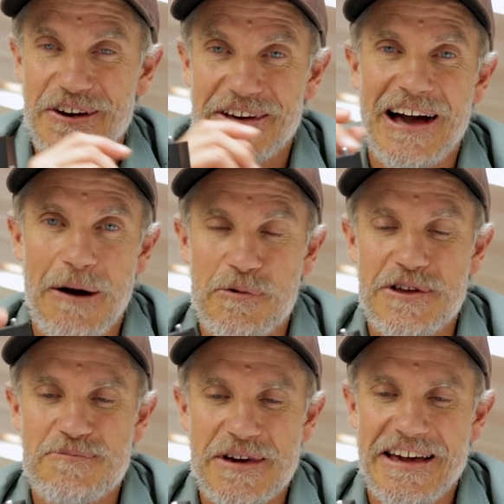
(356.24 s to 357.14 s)
going to come
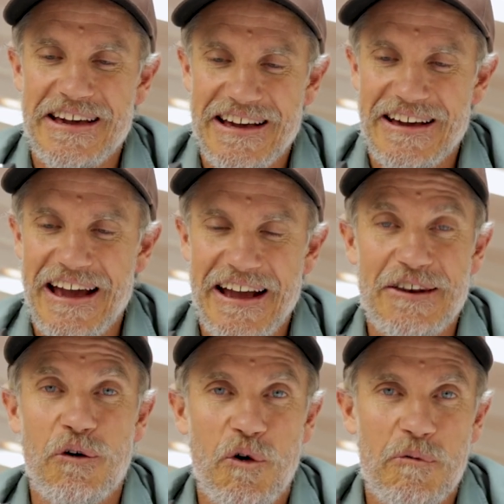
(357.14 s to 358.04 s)
with me
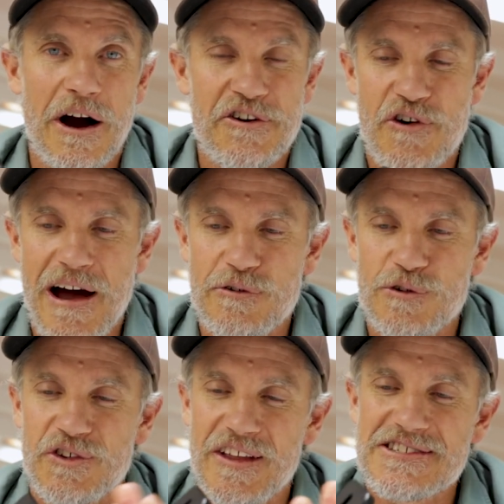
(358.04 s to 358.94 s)
in all my
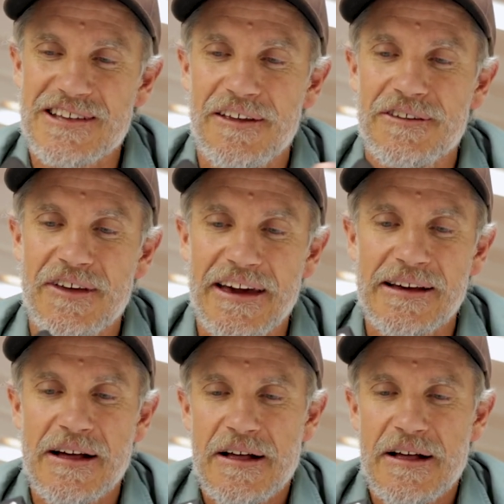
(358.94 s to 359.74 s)
travels. And that's another thing.